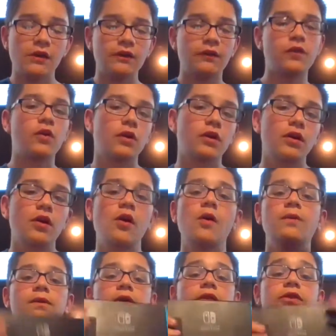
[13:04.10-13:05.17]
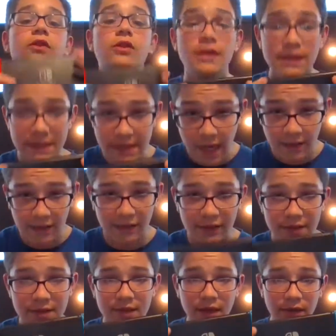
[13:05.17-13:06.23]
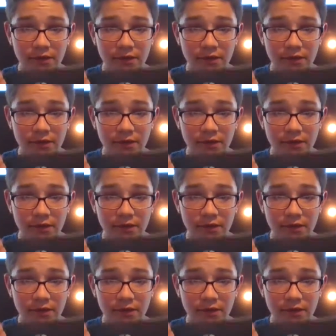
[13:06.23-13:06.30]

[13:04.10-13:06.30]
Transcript: for only 30 seconds,